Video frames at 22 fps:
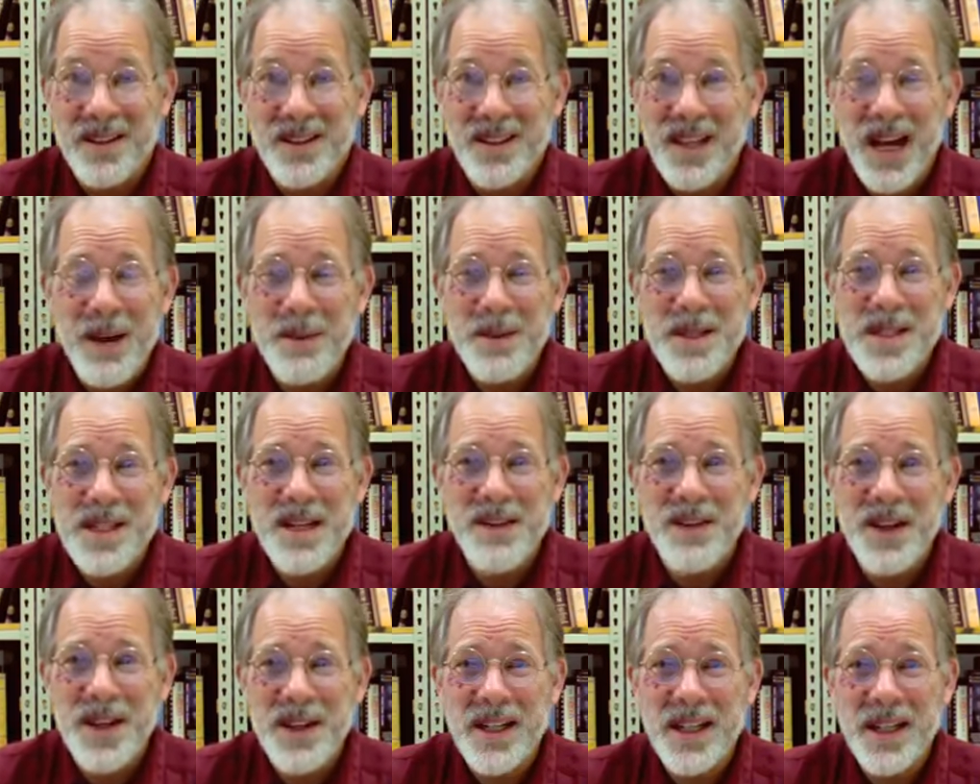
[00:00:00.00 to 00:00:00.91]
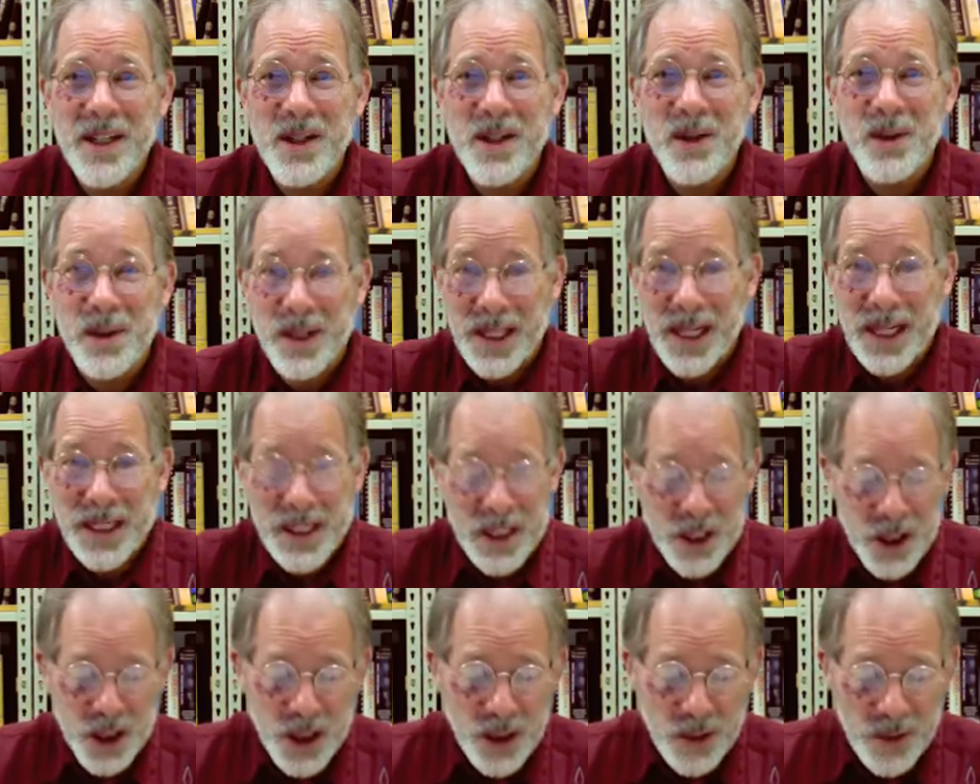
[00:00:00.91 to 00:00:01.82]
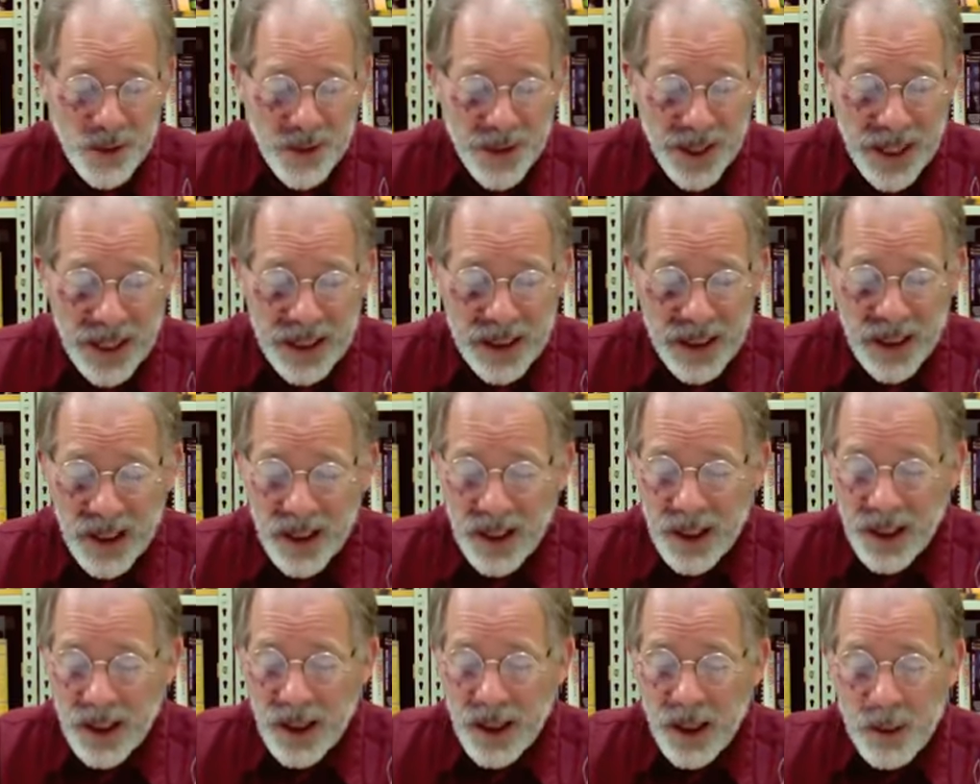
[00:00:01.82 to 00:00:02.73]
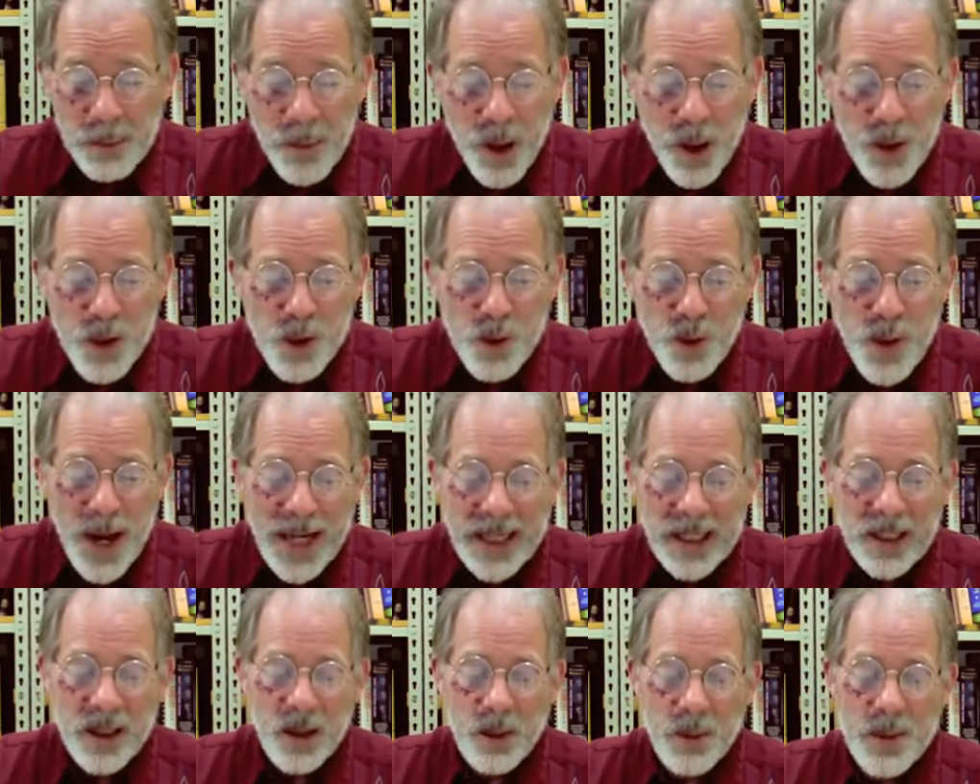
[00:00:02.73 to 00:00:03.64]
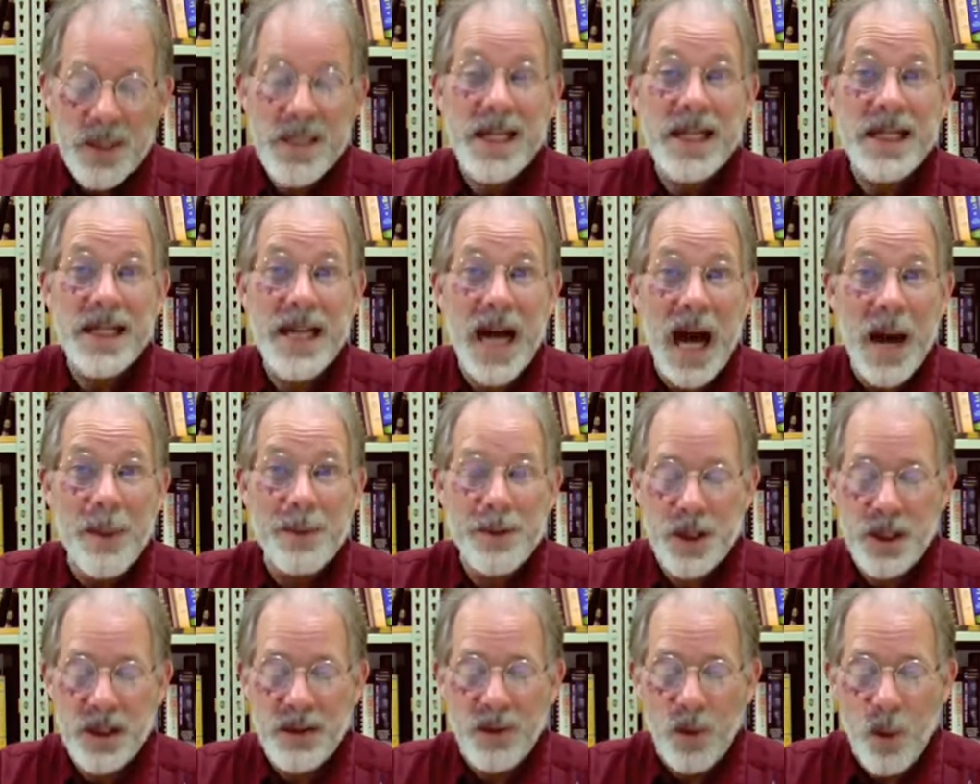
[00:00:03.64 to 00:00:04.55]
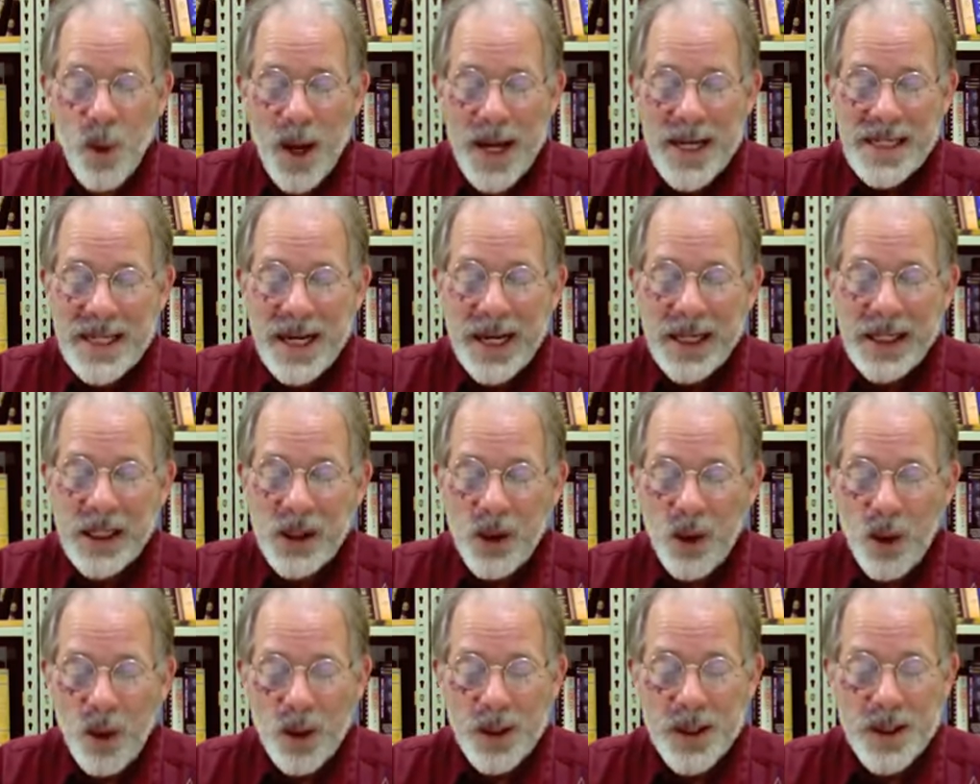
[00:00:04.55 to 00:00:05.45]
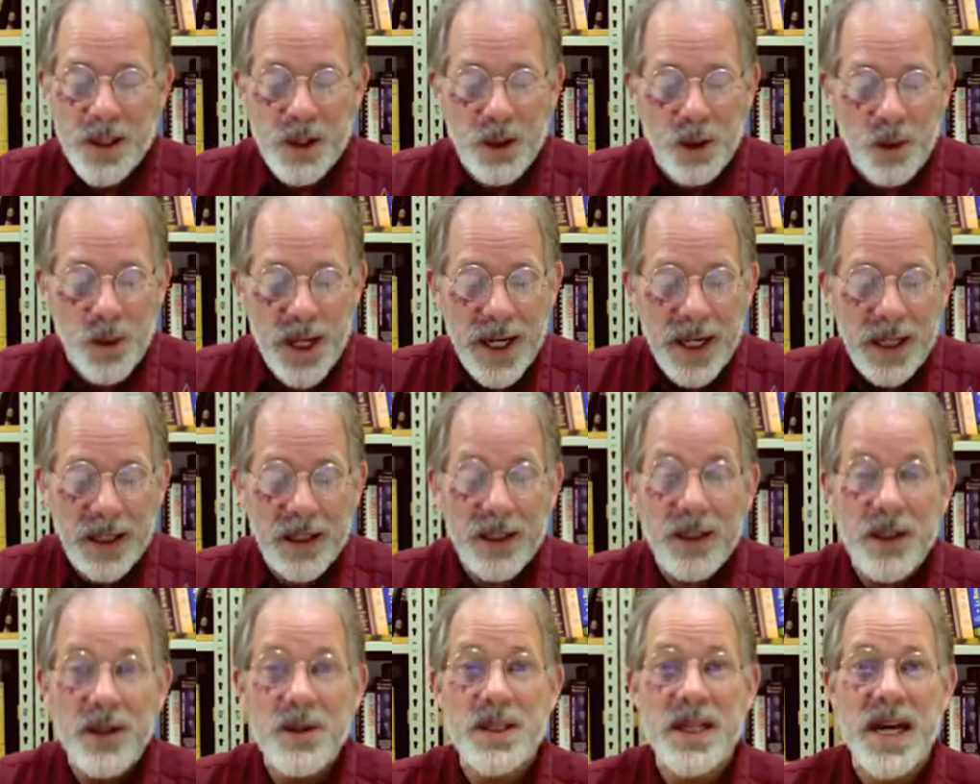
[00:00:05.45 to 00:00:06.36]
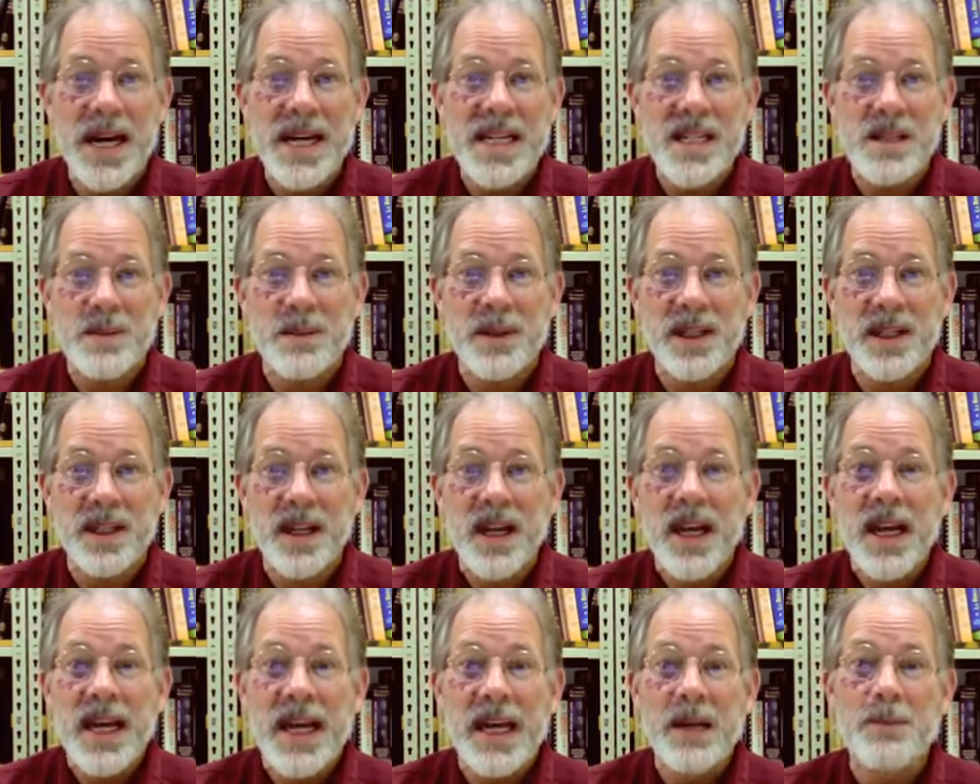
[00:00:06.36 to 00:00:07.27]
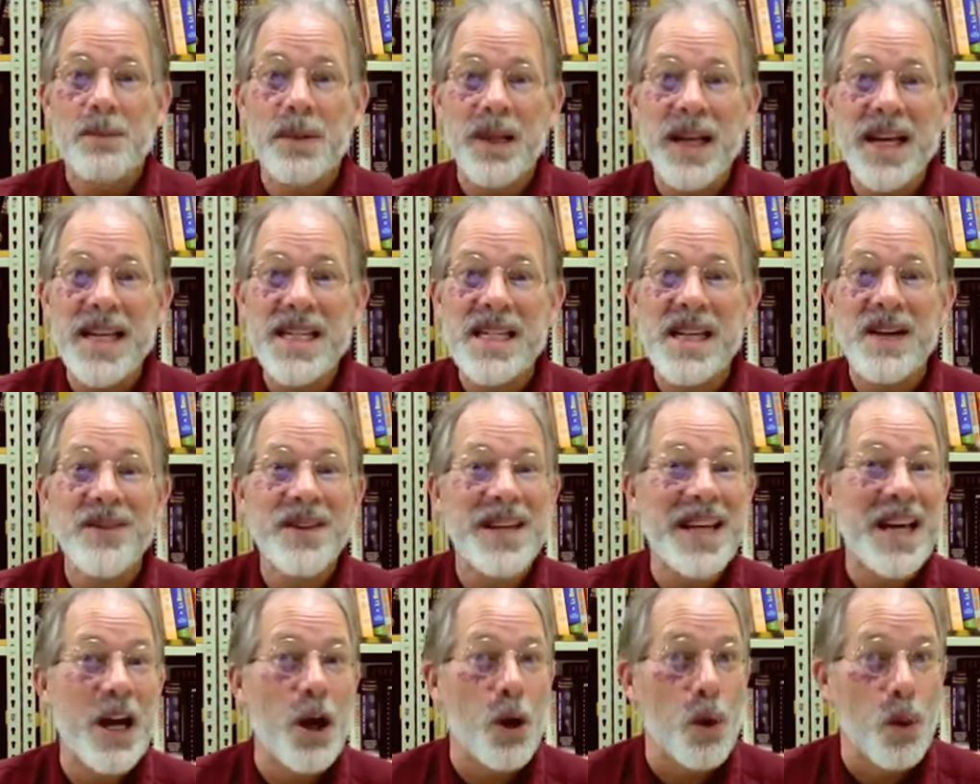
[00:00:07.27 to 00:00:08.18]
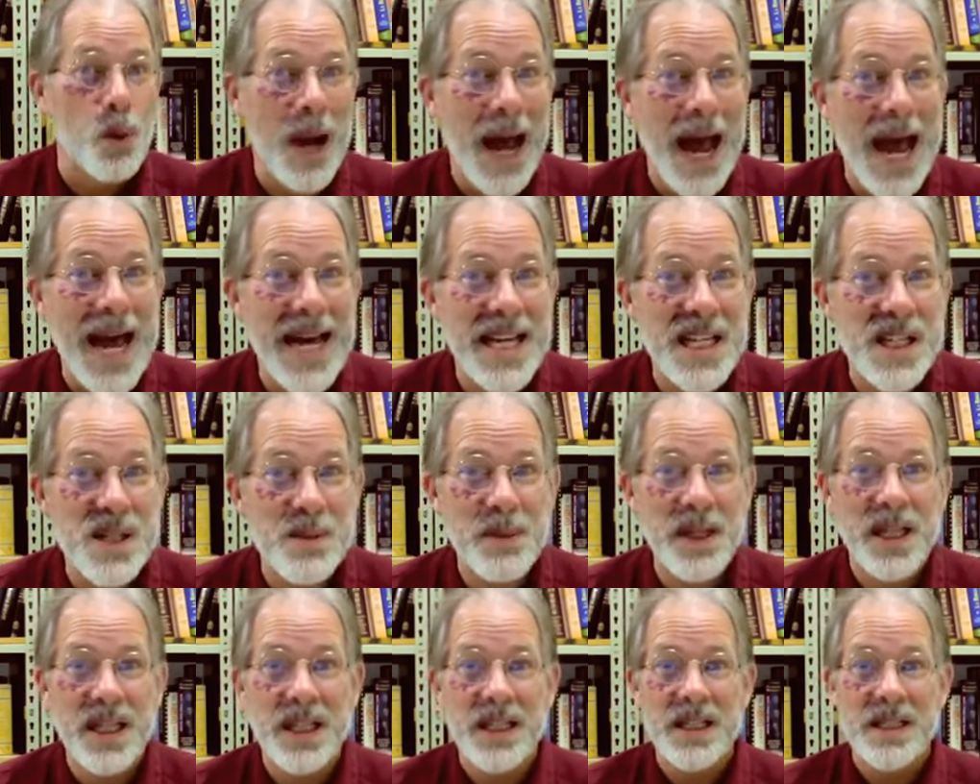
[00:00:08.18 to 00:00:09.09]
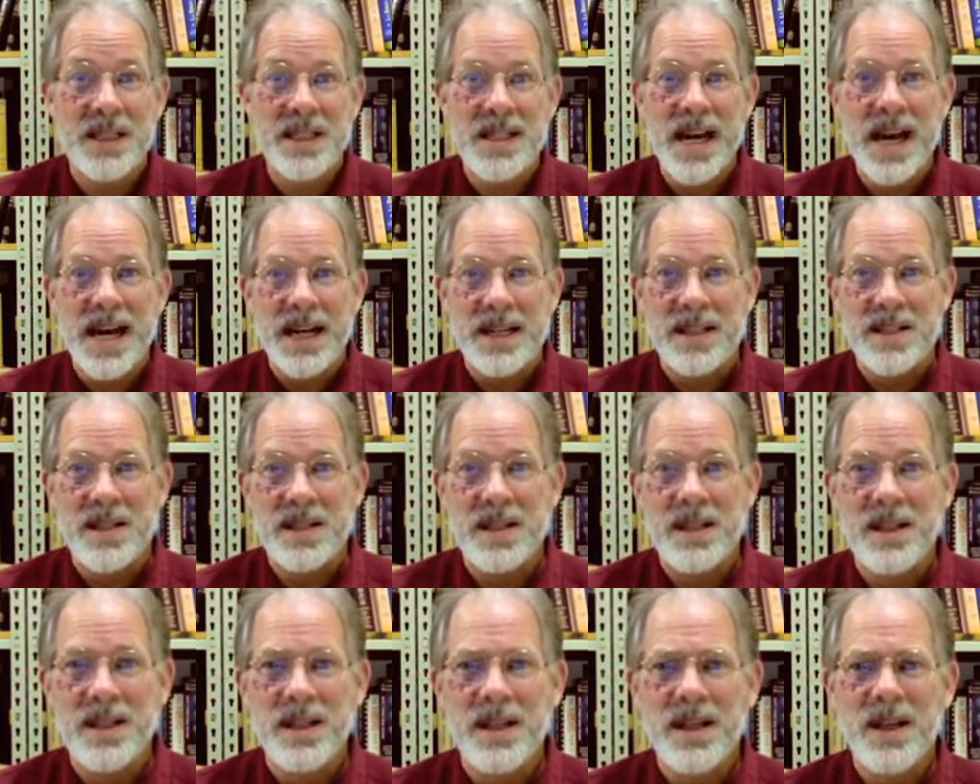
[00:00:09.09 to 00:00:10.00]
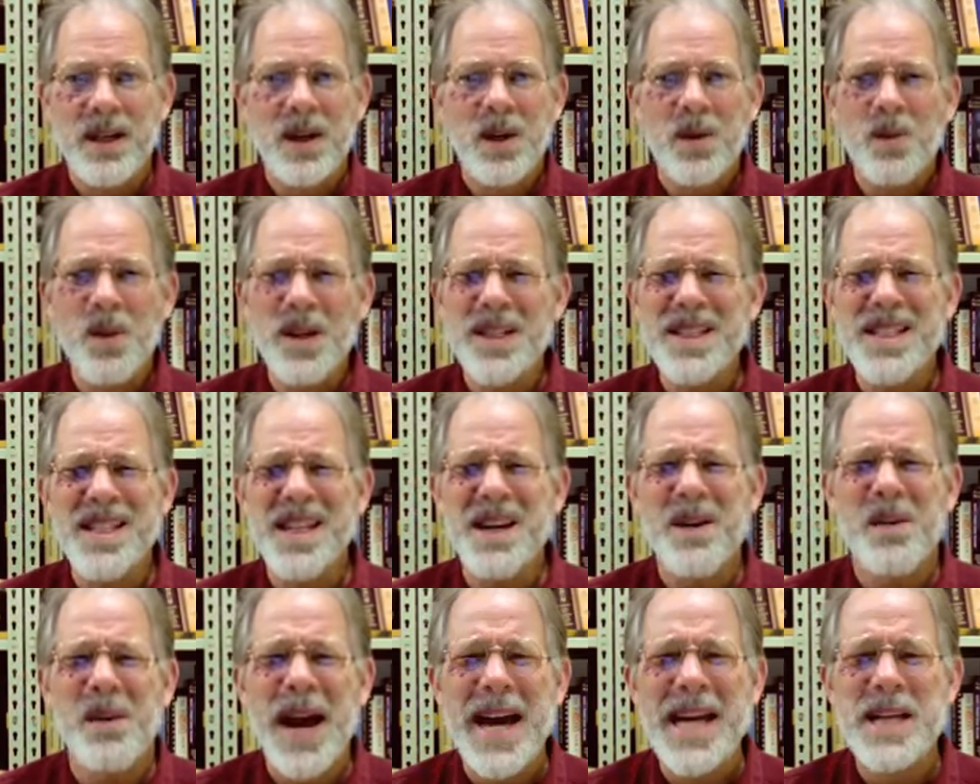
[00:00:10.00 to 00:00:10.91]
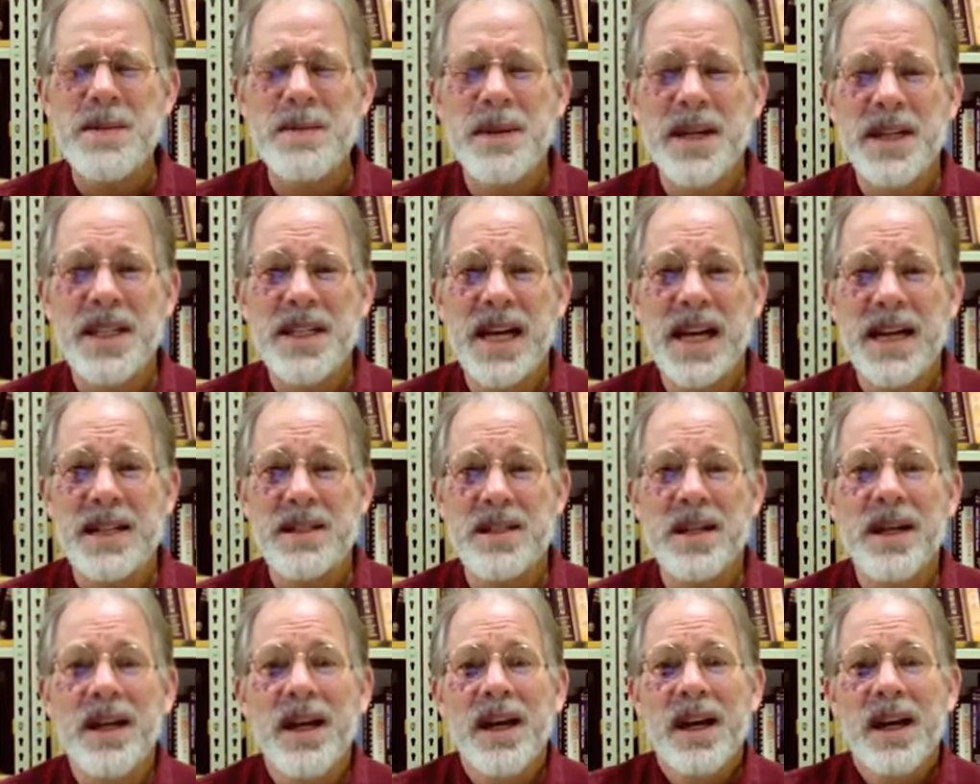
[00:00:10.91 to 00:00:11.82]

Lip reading: Time doesn't have anything to do with it. I just showed you that. Most radical was the adoption of Westcott and Hort's Greek New Testament in place of the Erasmian text. What's the Erasmian text?